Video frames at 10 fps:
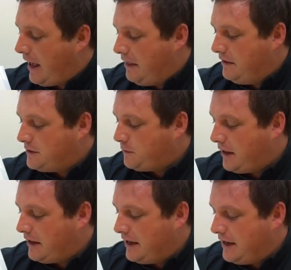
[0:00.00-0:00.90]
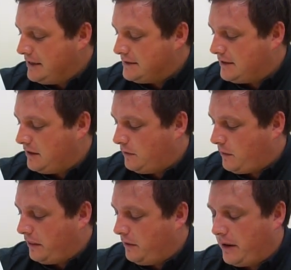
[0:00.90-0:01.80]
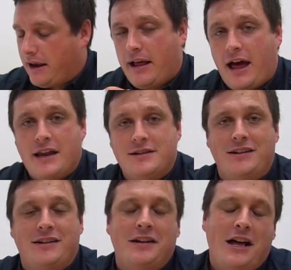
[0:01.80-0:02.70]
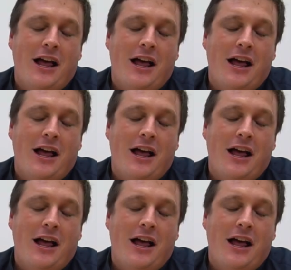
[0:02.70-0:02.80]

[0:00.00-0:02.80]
and this one is the one that we're going to hunt and